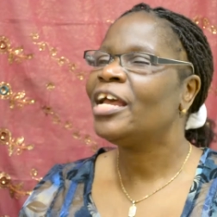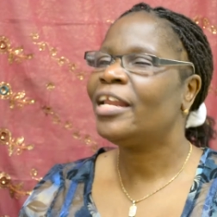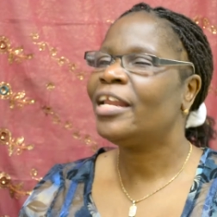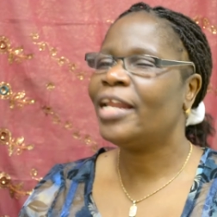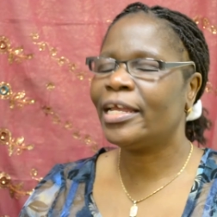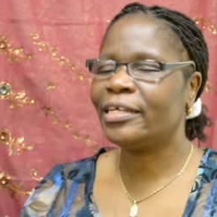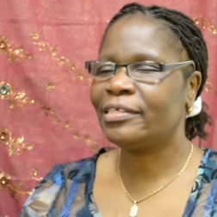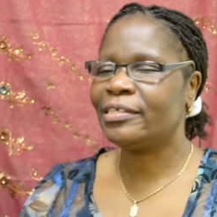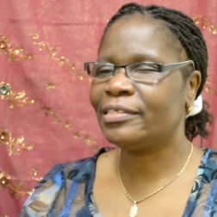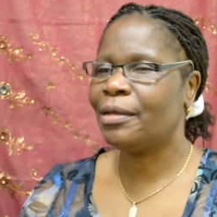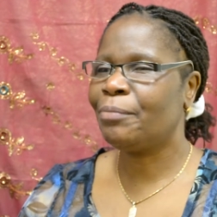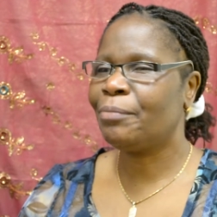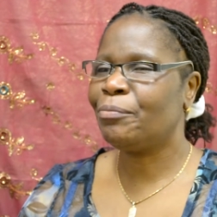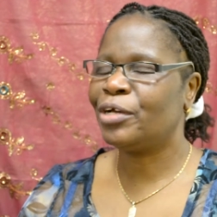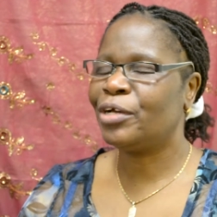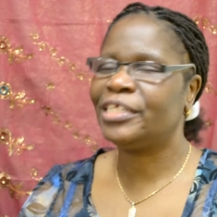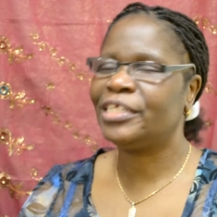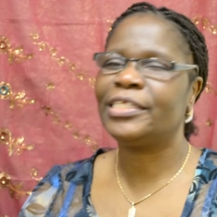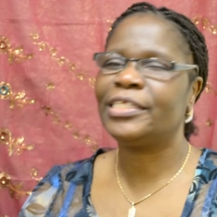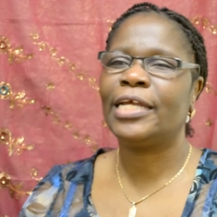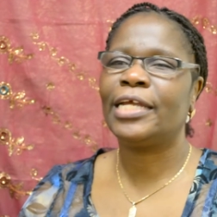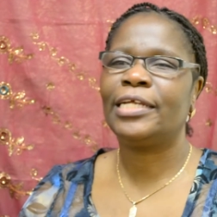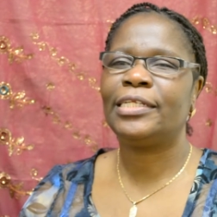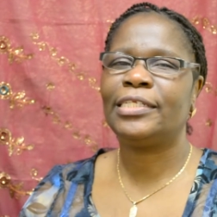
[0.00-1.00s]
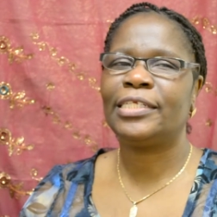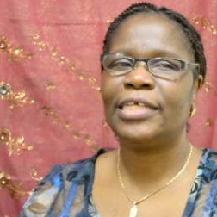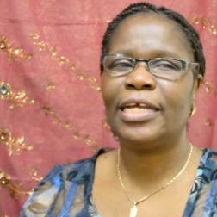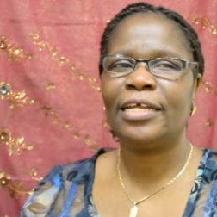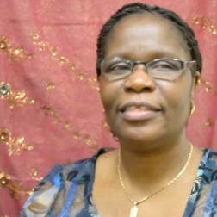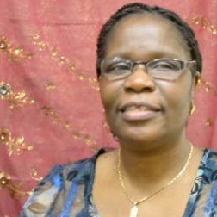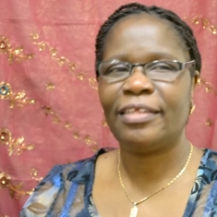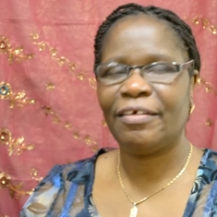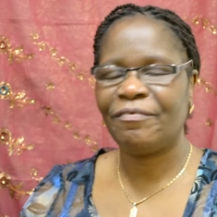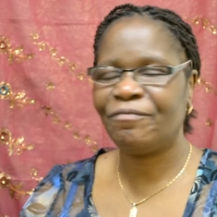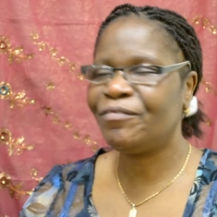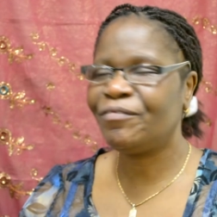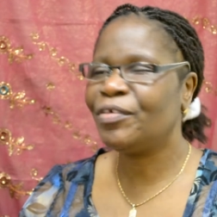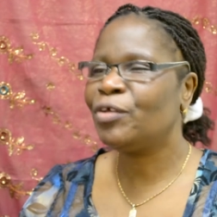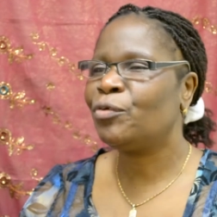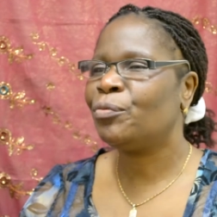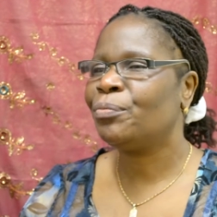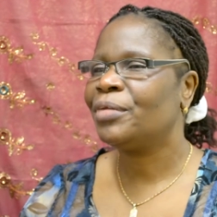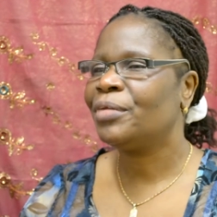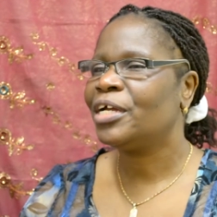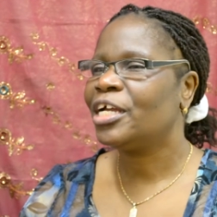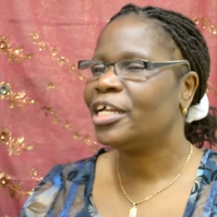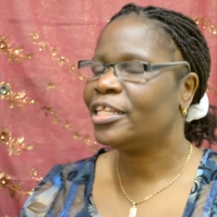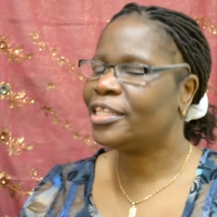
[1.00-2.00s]
Like someone said in the film,
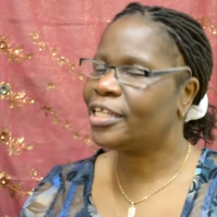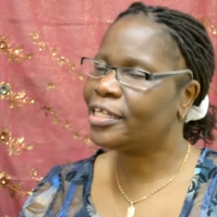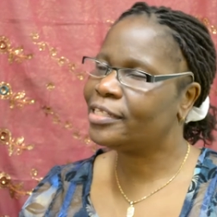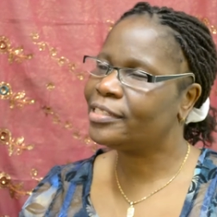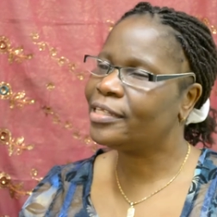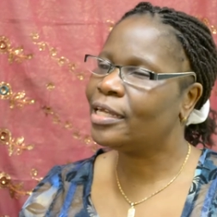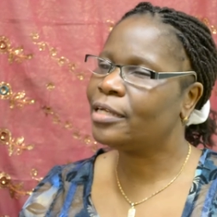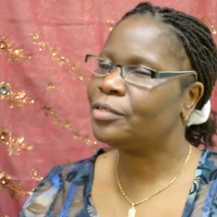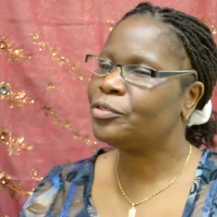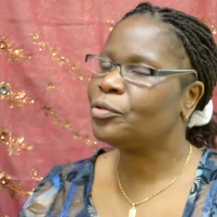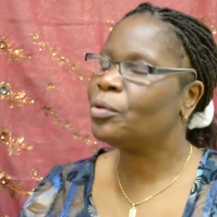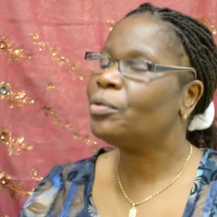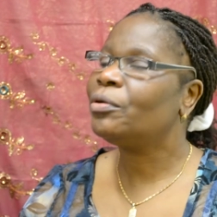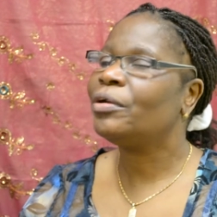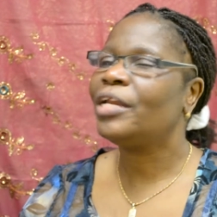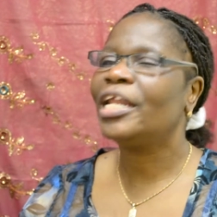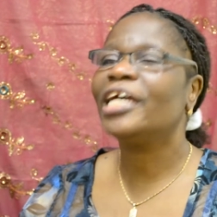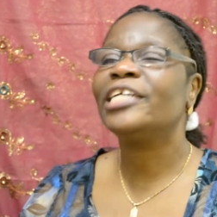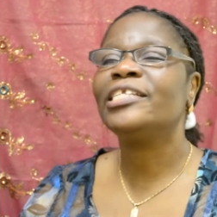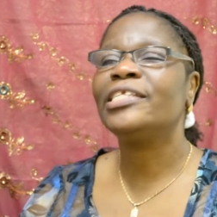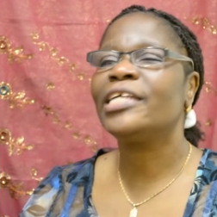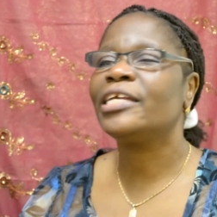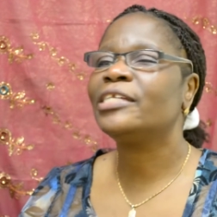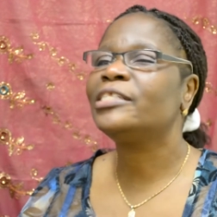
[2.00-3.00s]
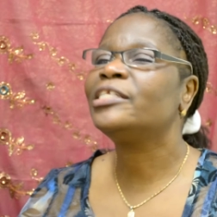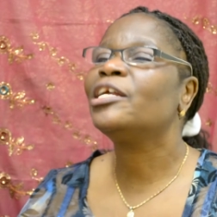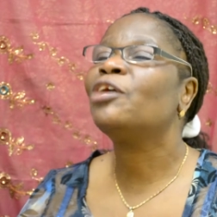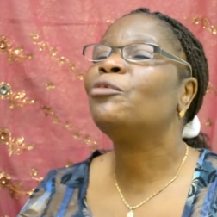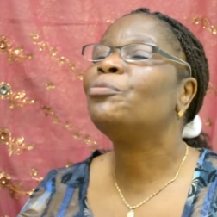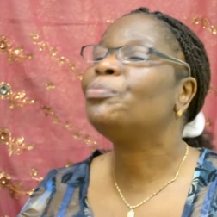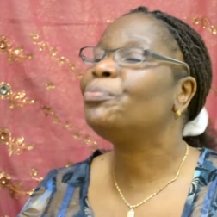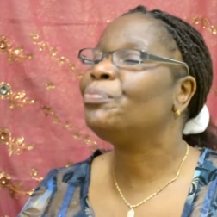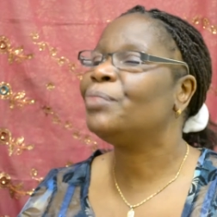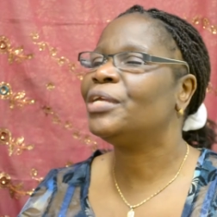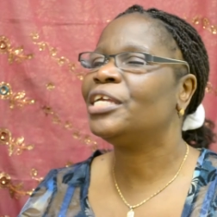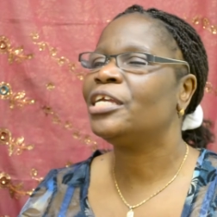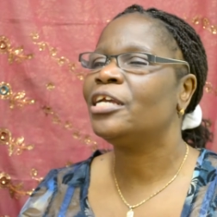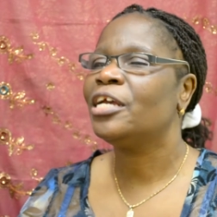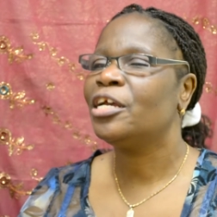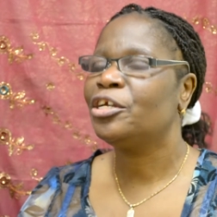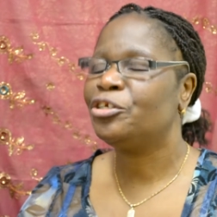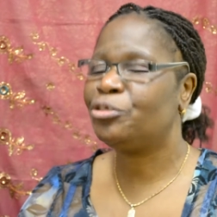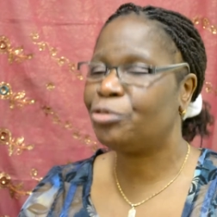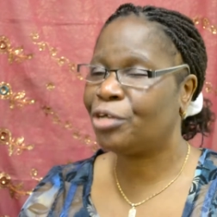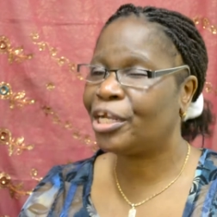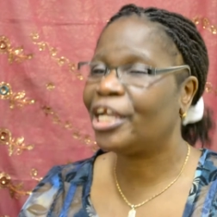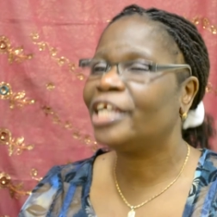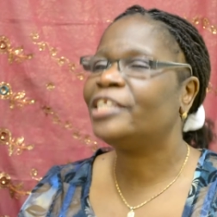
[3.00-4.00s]
they said, oh, lessons helped me
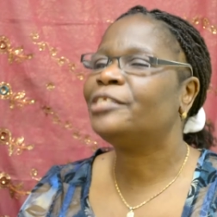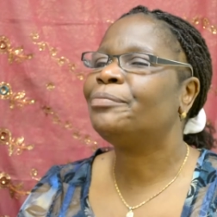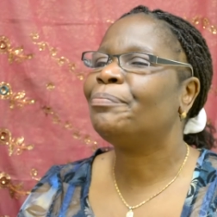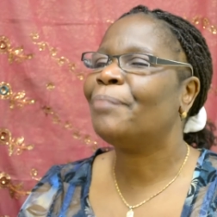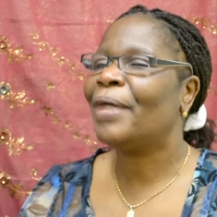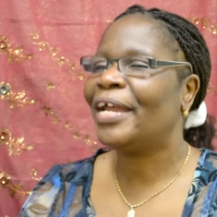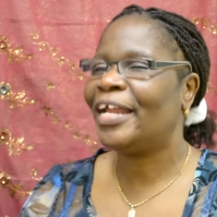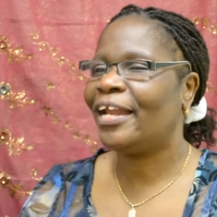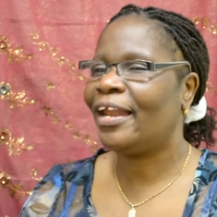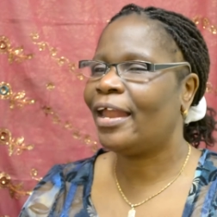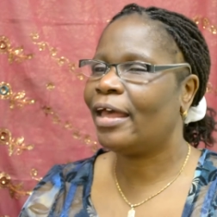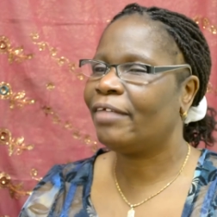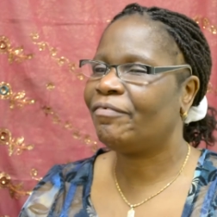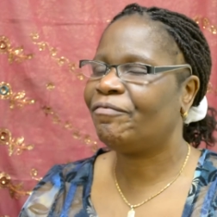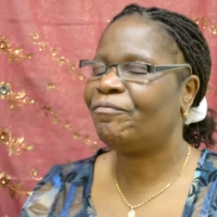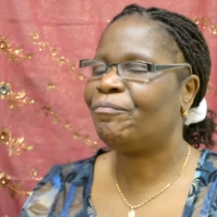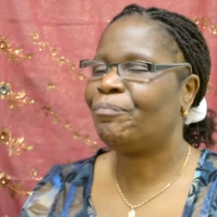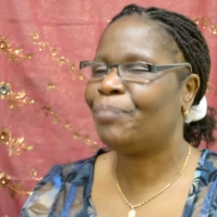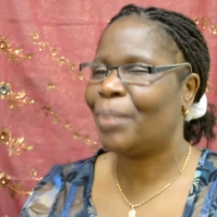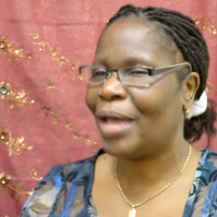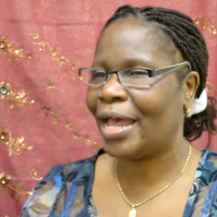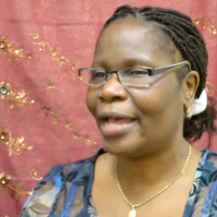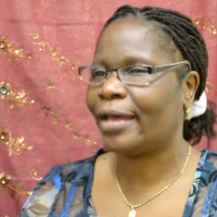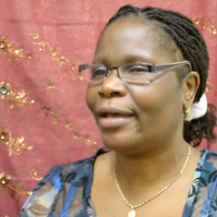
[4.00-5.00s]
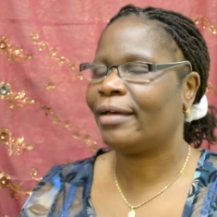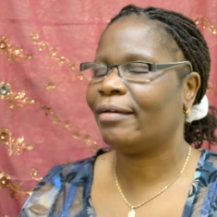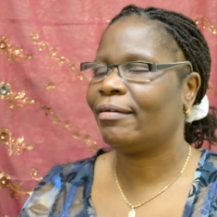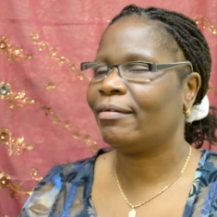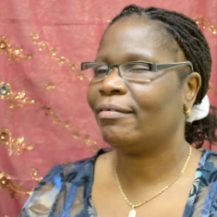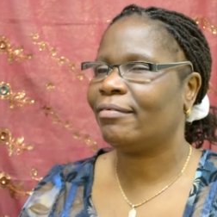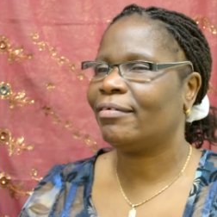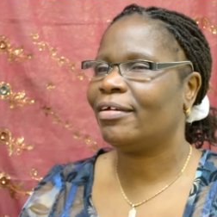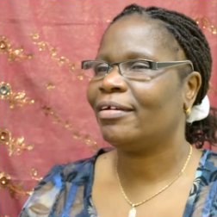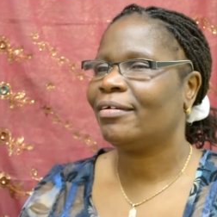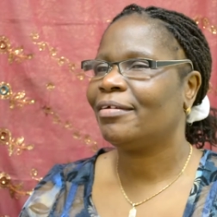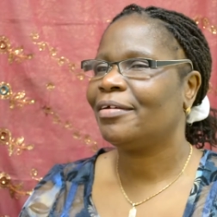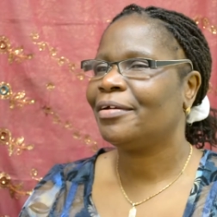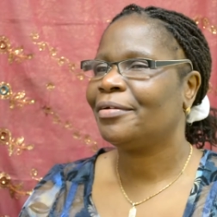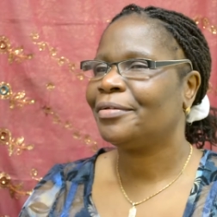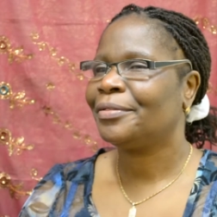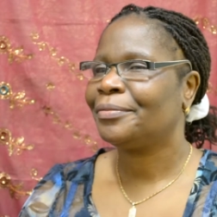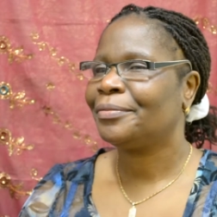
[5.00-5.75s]
to get my life back. Mm.